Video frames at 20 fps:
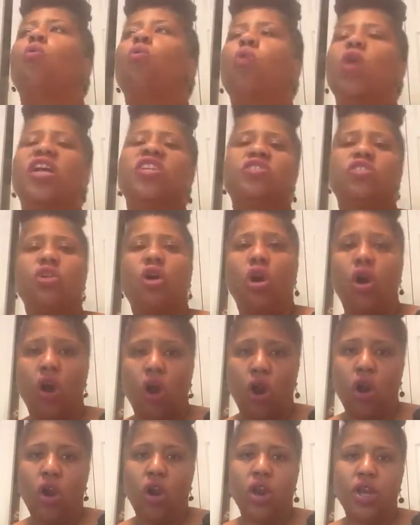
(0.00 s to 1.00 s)
What's
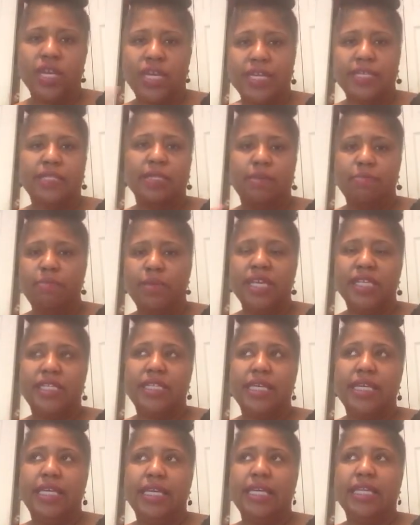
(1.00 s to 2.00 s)
hard is
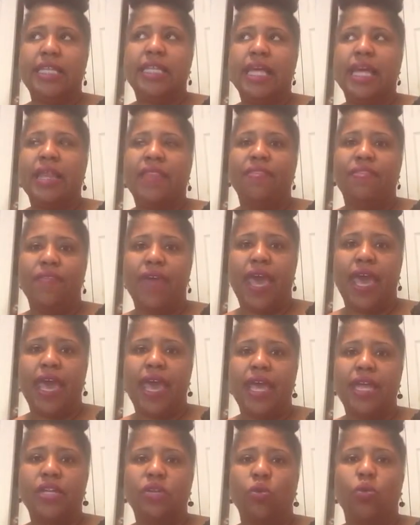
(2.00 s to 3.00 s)
admitting
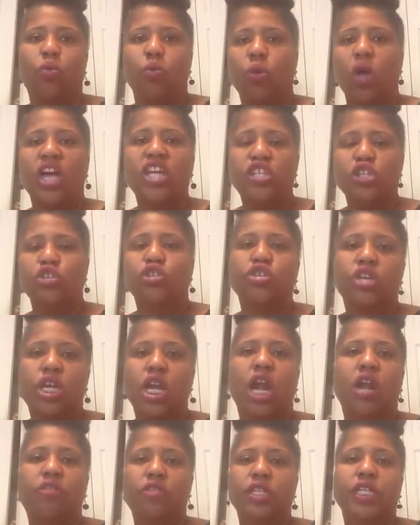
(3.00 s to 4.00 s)
that what you're
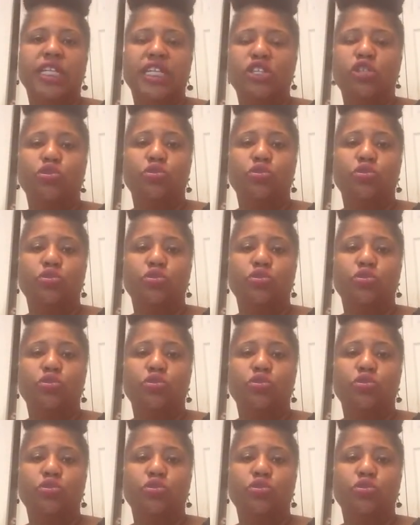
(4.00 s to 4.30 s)
currently